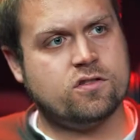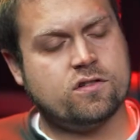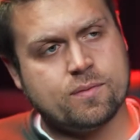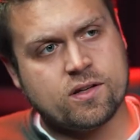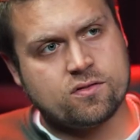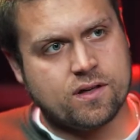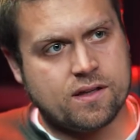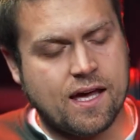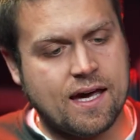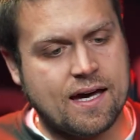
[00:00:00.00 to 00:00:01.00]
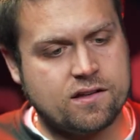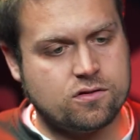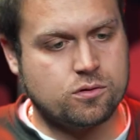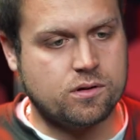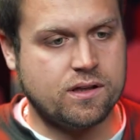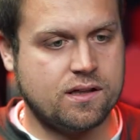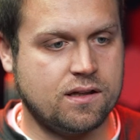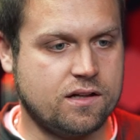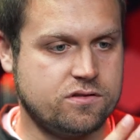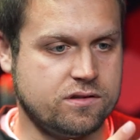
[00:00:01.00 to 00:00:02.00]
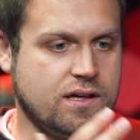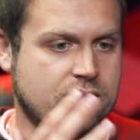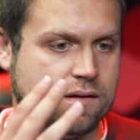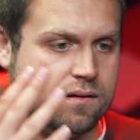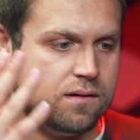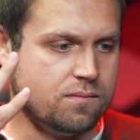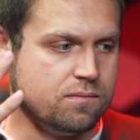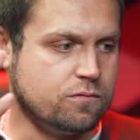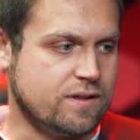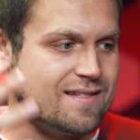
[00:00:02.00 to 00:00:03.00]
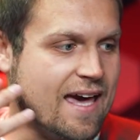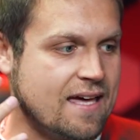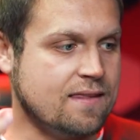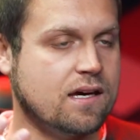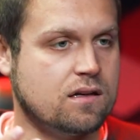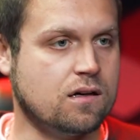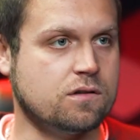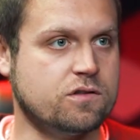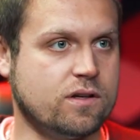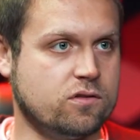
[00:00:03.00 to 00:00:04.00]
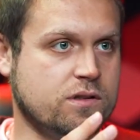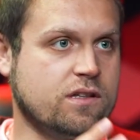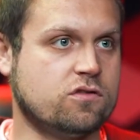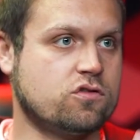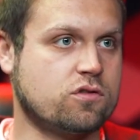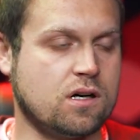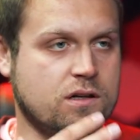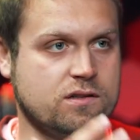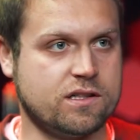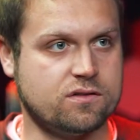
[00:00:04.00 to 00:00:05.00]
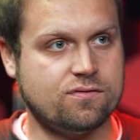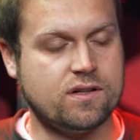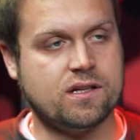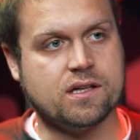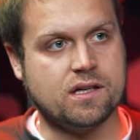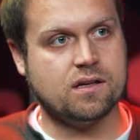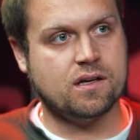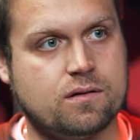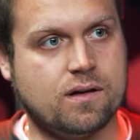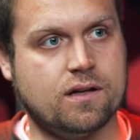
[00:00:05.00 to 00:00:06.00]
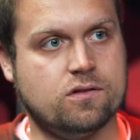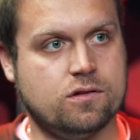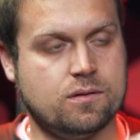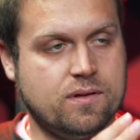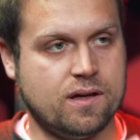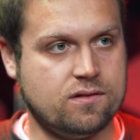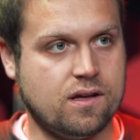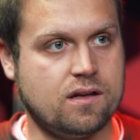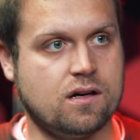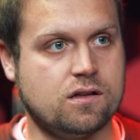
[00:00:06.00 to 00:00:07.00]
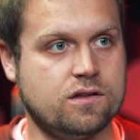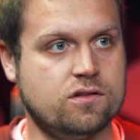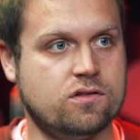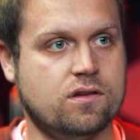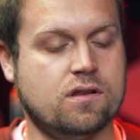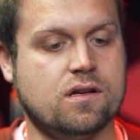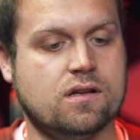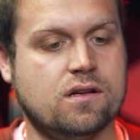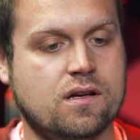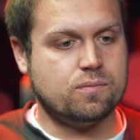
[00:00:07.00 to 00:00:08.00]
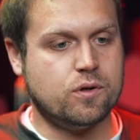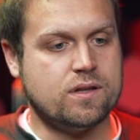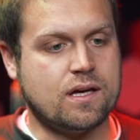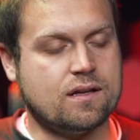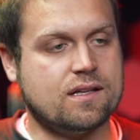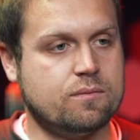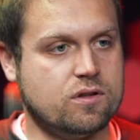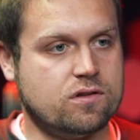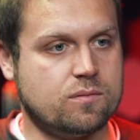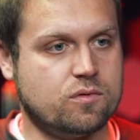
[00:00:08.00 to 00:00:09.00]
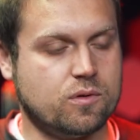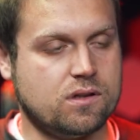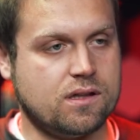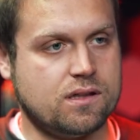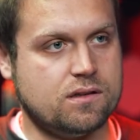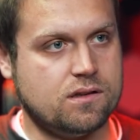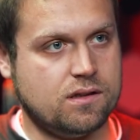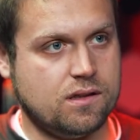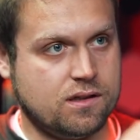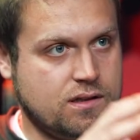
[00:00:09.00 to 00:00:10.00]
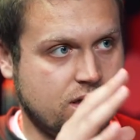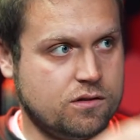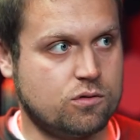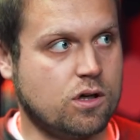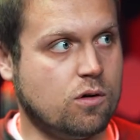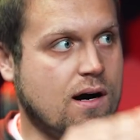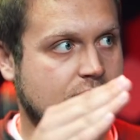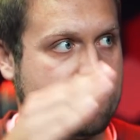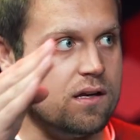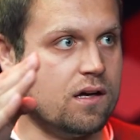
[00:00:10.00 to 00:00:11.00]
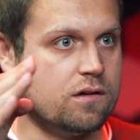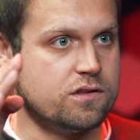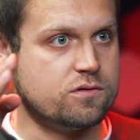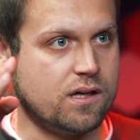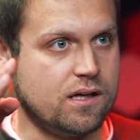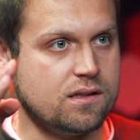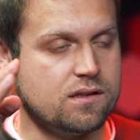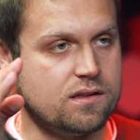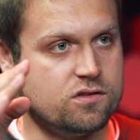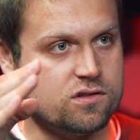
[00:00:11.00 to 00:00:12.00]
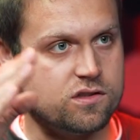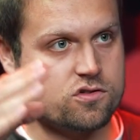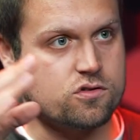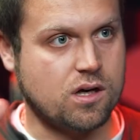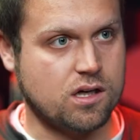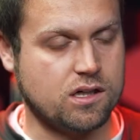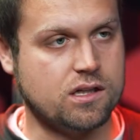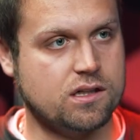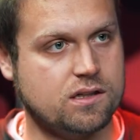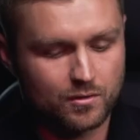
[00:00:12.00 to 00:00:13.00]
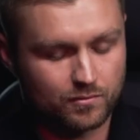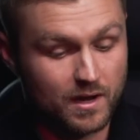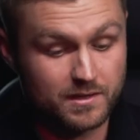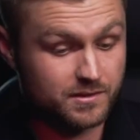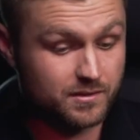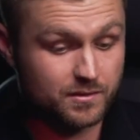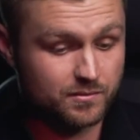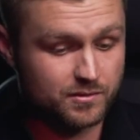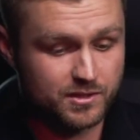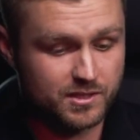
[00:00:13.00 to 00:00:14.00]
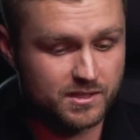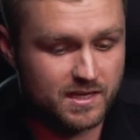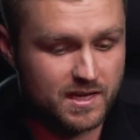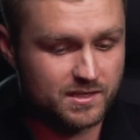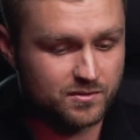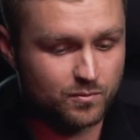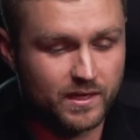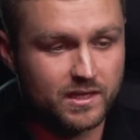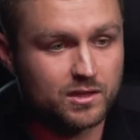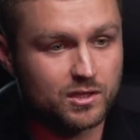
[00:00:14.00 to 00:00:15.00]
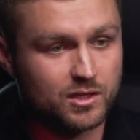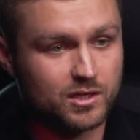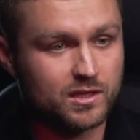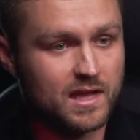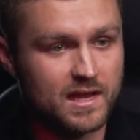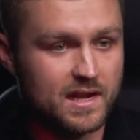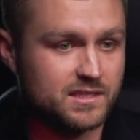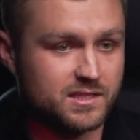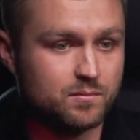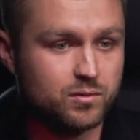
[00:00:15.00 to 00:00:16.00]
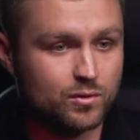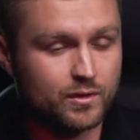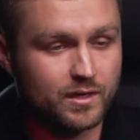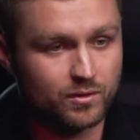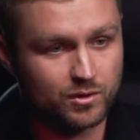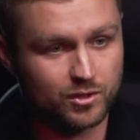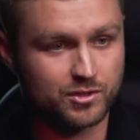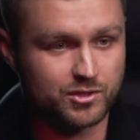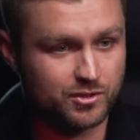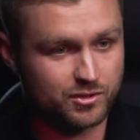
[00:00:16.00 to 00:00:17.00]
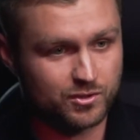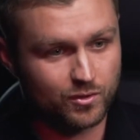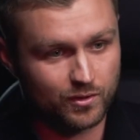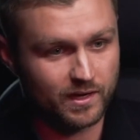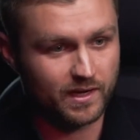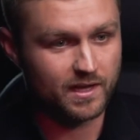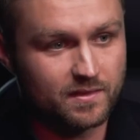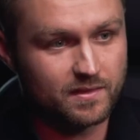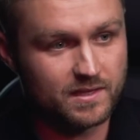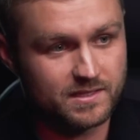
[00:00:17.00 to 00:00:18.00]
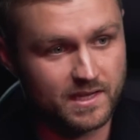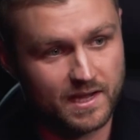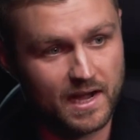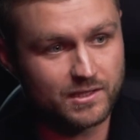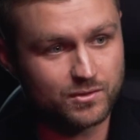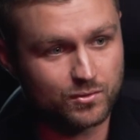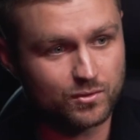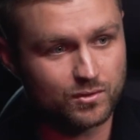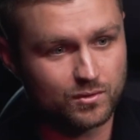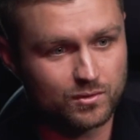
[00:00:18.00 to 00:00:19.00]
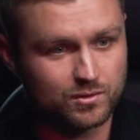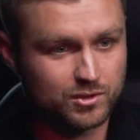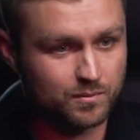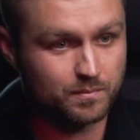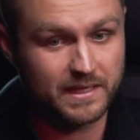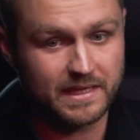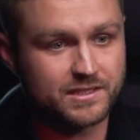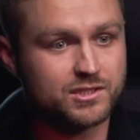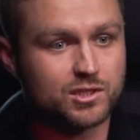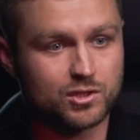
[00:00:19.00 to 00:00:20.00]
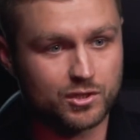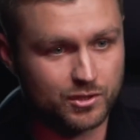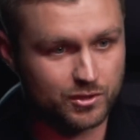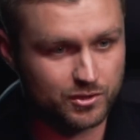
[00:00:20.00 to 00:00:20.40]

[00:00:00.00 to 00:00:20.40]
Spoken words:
just to specify, the AI tool, it can actually retain that knowledge, right? So it gets stronger, like you're feeding it, right? So it obtains that knowledge, and then put that in layman terms more, like it can like grow off that knowledge, right? It just gets stronger. Right. So just as we learn, and as an employee learns your story, this AI tool begins to learn your